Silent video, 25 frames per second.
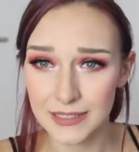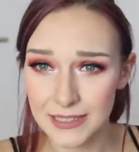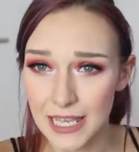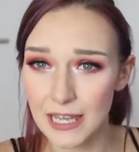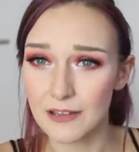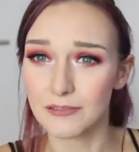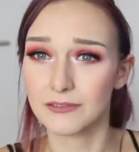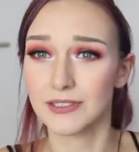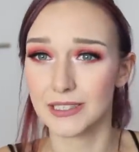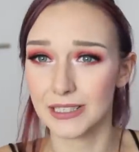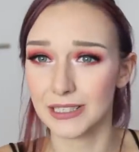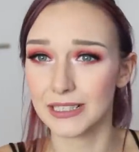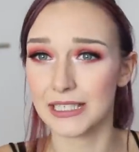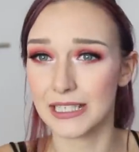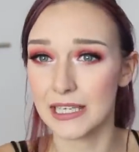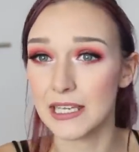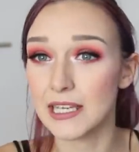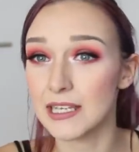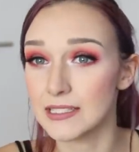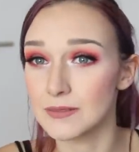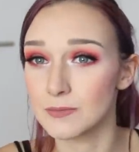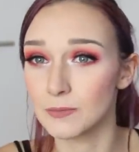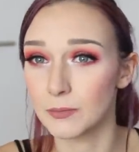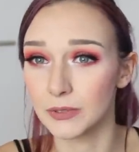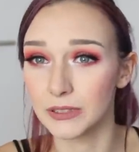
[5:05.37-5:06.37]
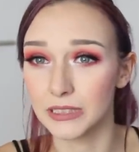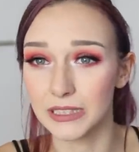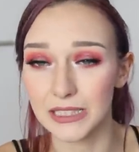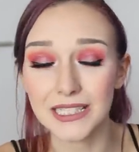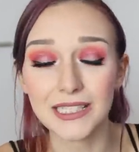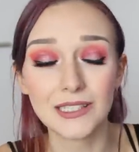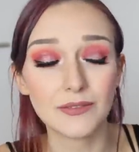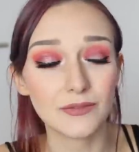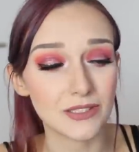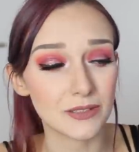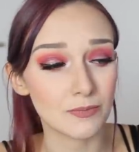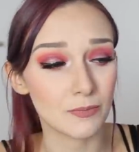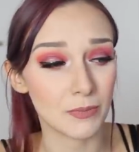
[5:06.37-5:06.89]
definitely his
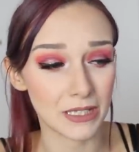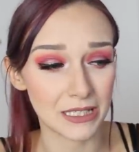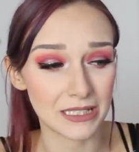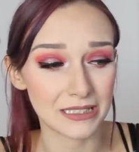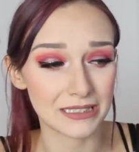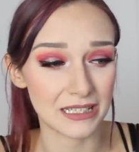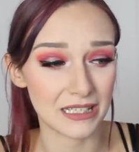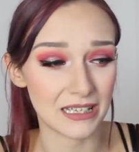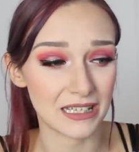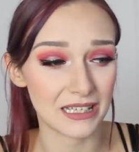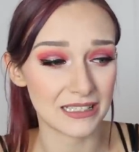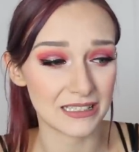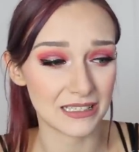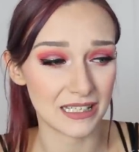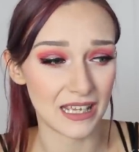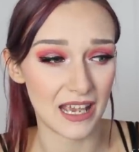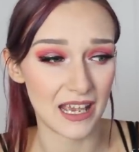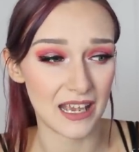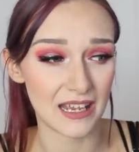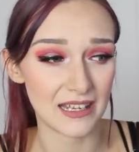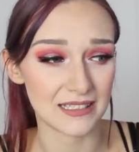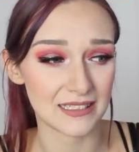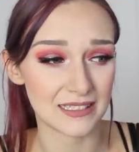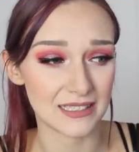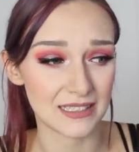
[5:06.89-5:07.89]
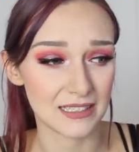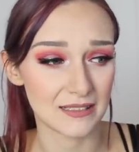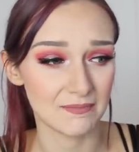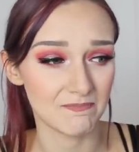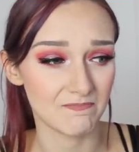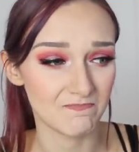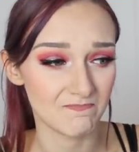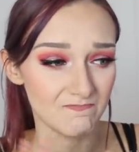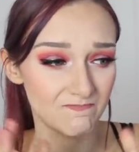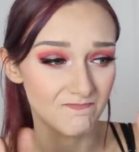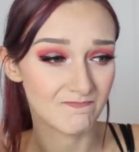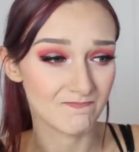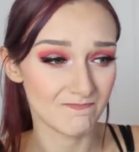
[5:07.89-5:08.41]
beliefs because in this case,
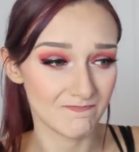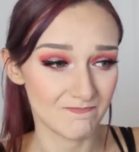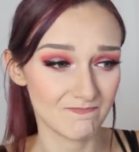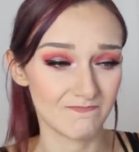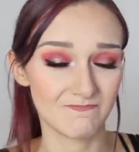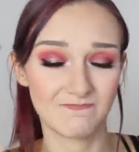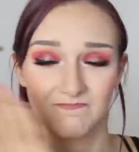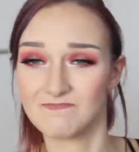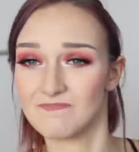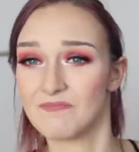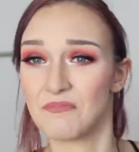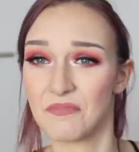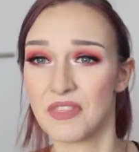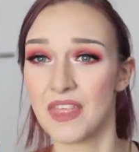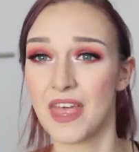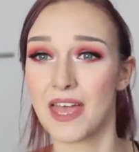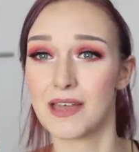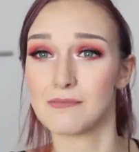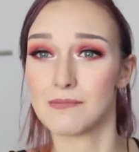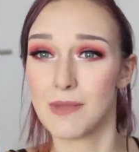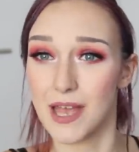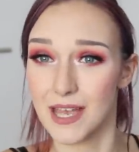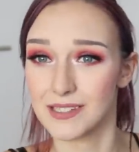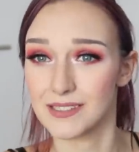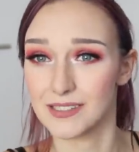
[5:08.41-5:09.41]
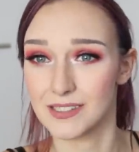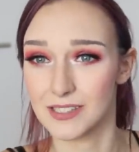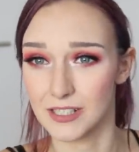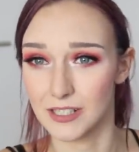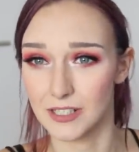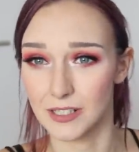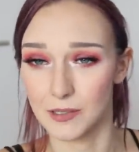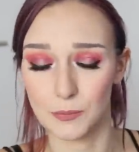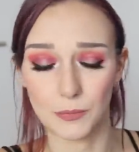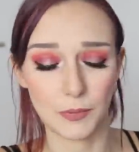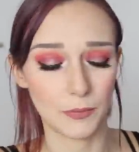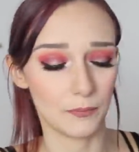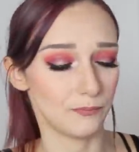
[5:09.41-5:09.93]
they're messed
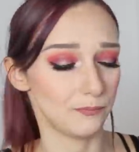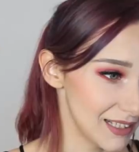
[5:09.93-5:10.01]
up.